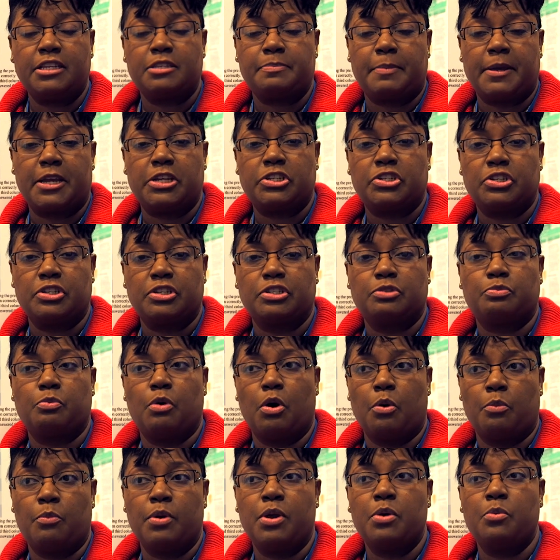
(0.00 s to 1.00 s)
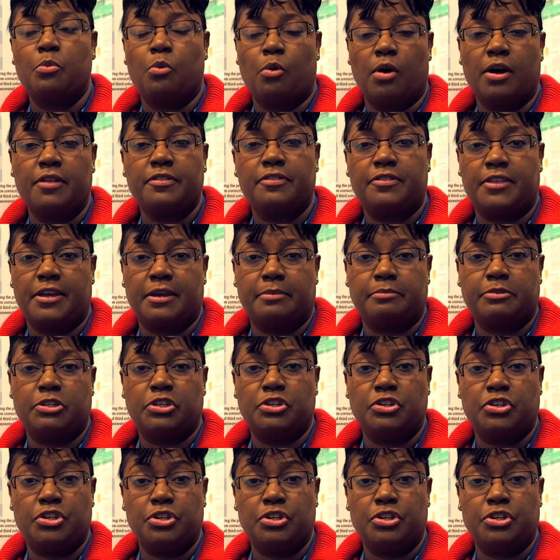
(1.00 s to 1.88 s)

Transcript: patients, what we want them to